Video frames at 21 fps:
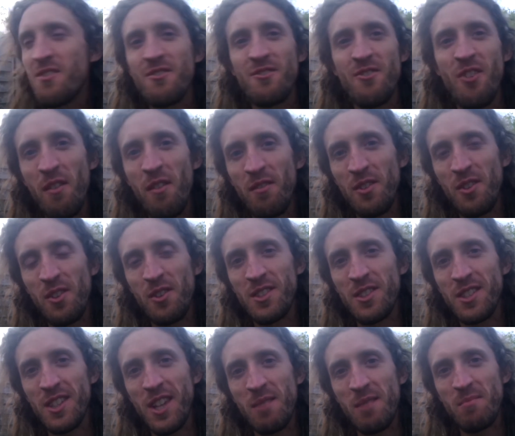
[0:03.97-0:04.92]
raw
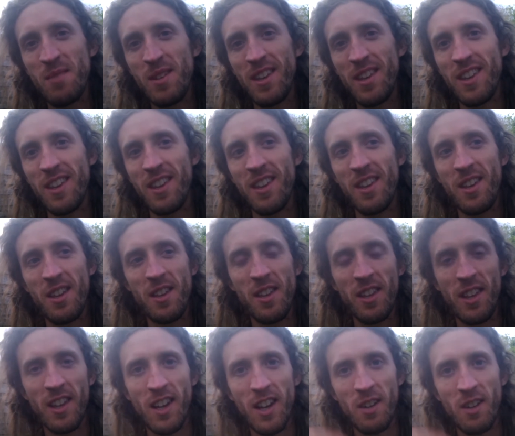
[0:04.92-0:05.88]
foods can be,
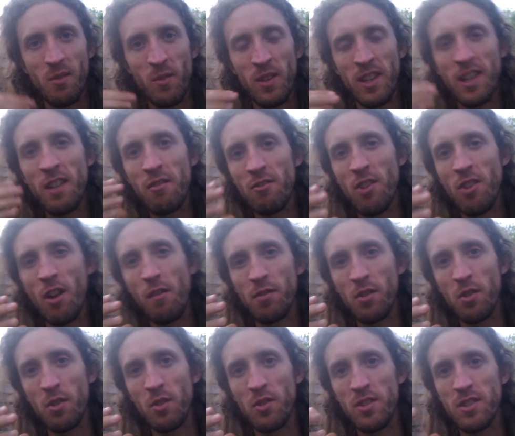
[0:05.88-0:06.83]
when you eat raw
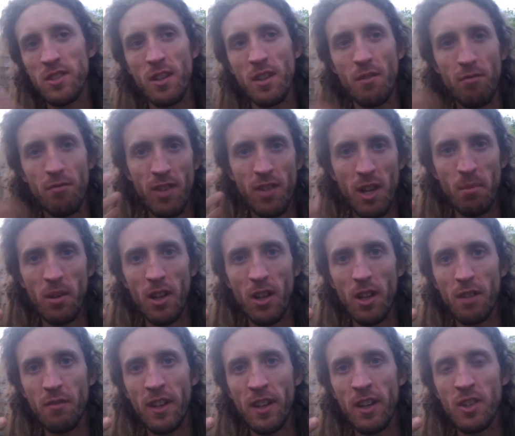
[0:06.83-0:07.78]
foods, you free up a
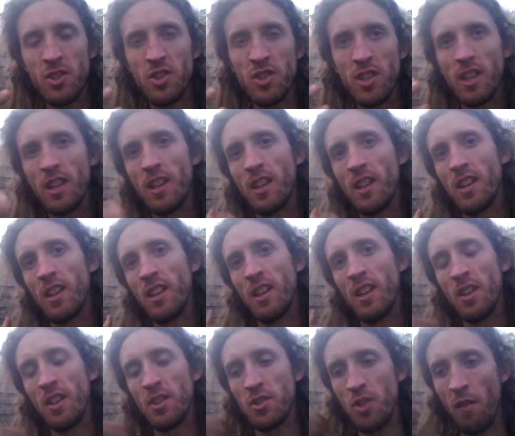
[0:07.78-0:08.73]
lot of energy.
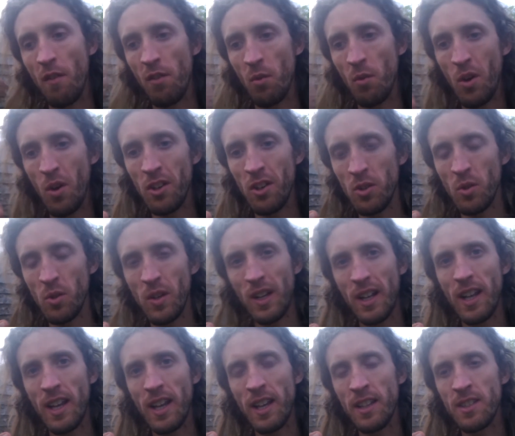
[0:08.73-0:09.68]
So if you want to do a
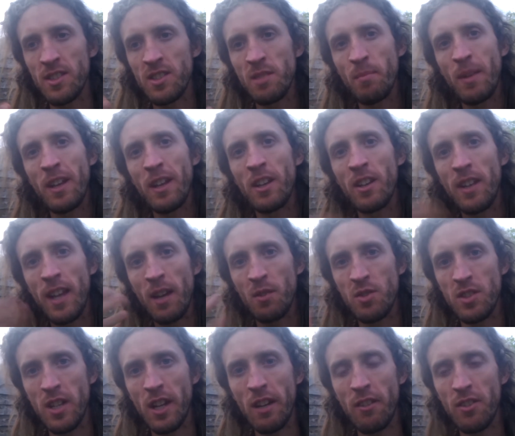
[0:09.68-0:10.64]
cleanse, depending on how
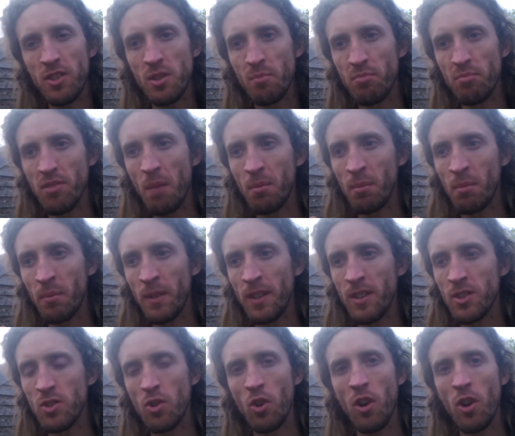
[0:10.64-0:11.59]
serious your problem
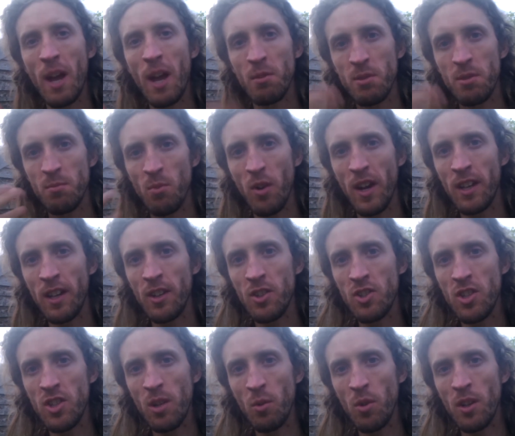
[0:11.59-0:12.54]
is or how much more
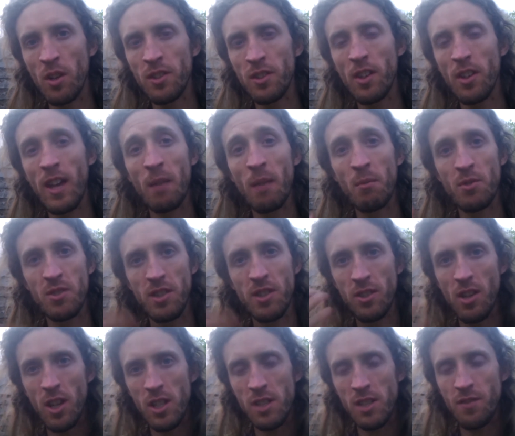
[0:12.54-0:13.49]
energy you want, how much
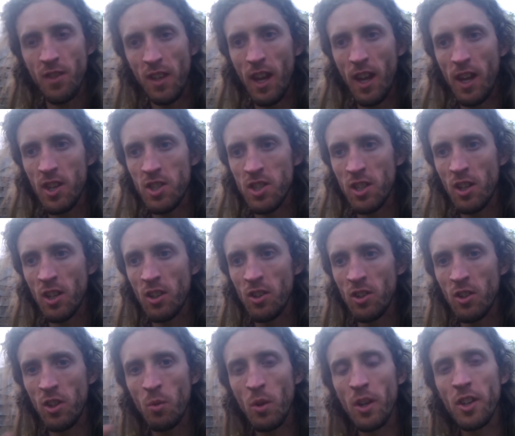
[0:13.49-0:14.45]
detoxification you,
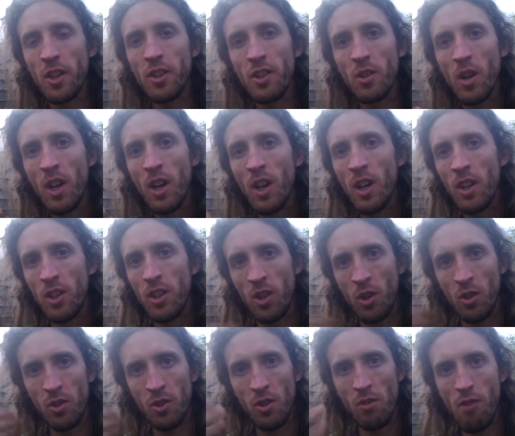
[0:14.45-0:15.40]
can, you want to do,
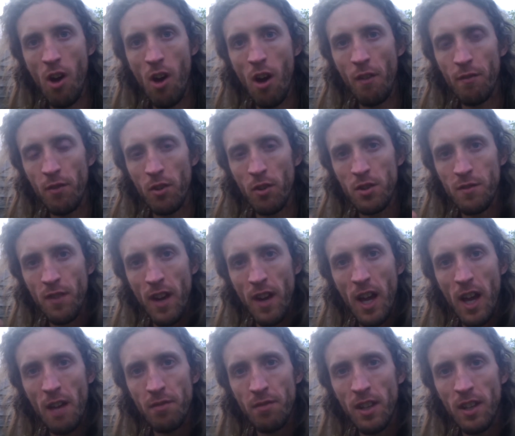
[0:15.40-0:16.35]
you could do raw foods for
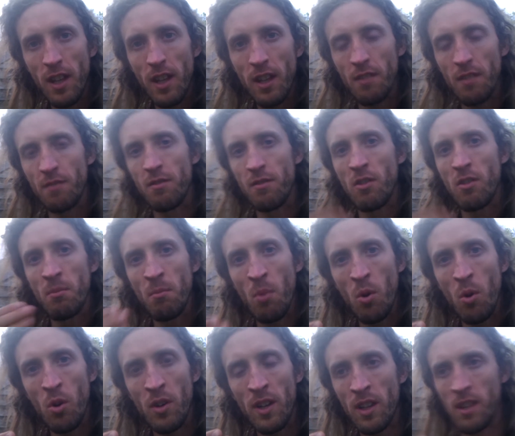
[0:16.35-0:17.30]
half a day, for a
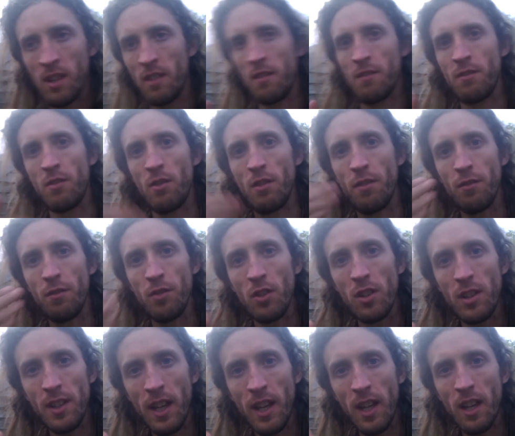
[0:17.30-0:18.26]
morning, for a
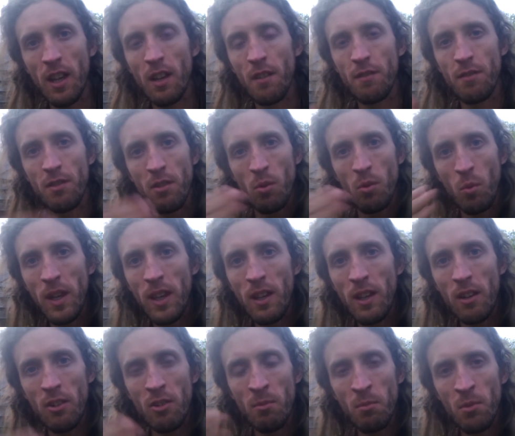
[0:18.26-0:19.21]
full day, for a
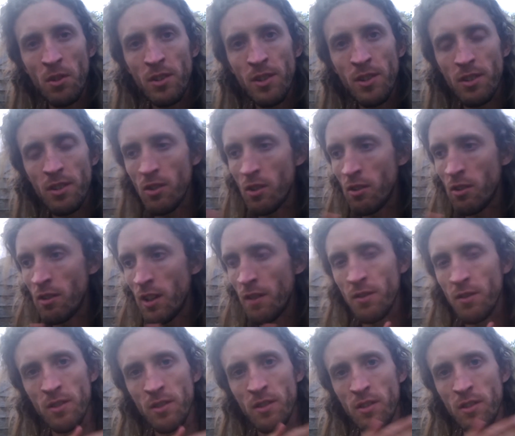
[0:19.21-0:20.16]
week or a month, or
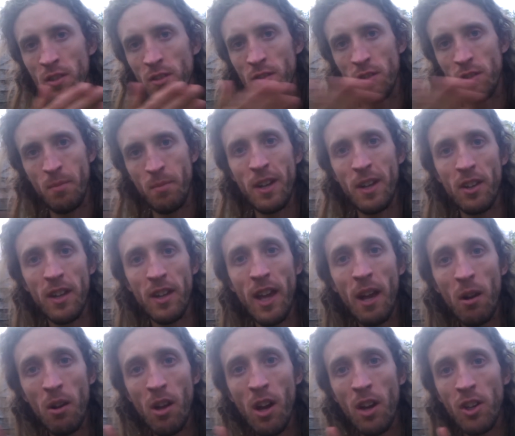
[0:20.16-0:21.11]
even, depending on
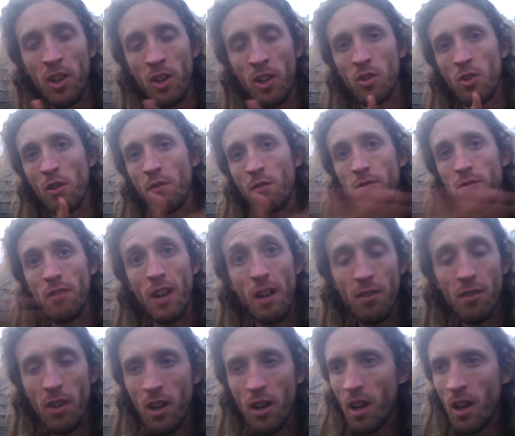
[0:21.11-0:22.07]
how long, you can do
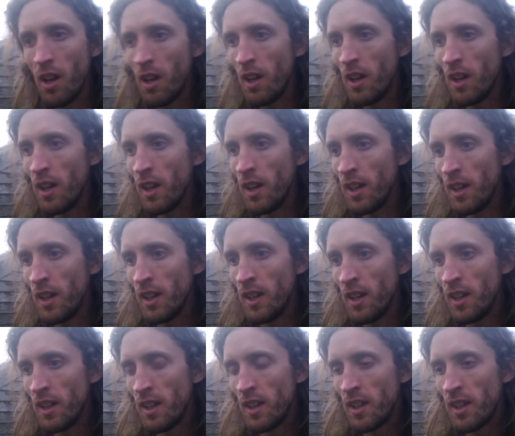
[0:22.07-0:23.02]
forever.
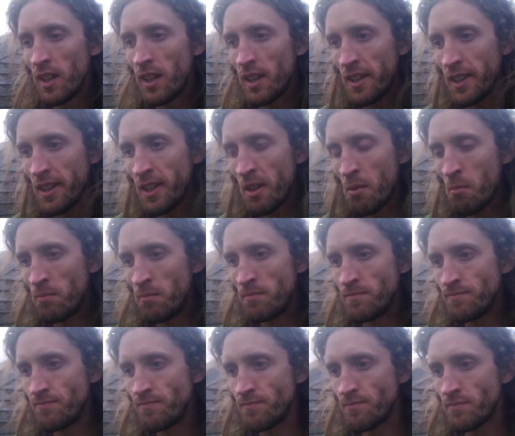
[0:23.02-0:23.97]
Um,
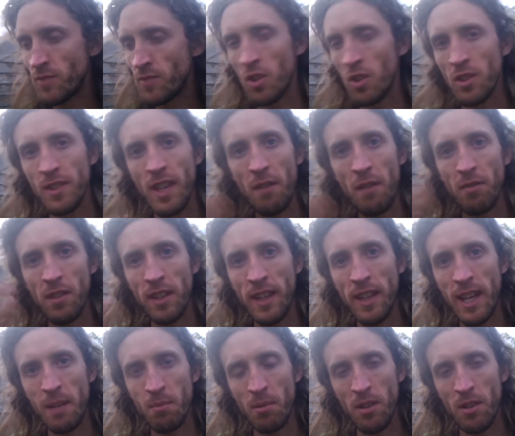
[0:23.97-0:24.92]
you'll definitely
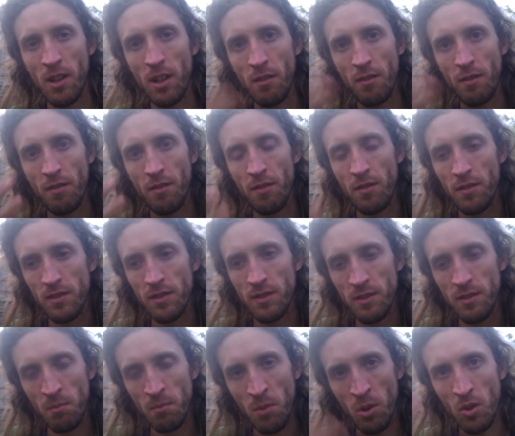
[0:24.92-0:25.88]
get up a lot of
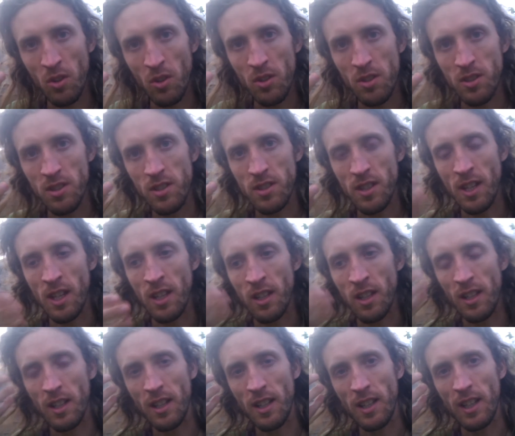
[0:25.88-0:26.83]
mucus,
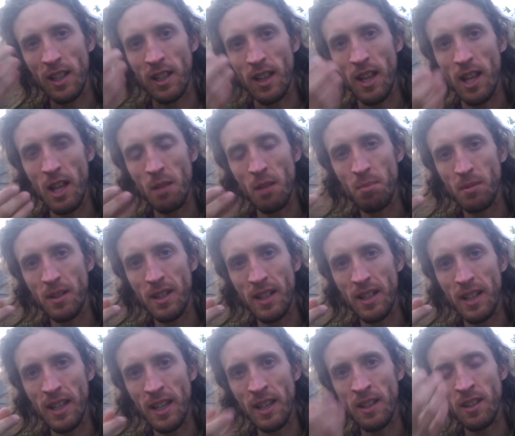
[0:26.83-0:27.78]
and it'll help
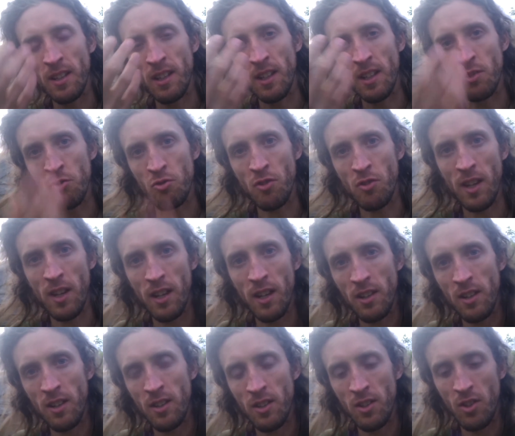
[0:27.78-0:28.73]
clean and
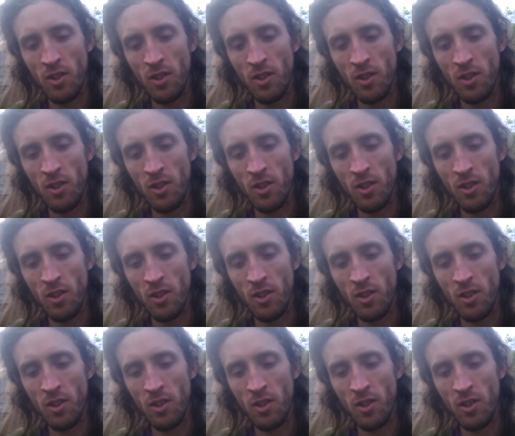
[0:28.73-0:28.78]
drain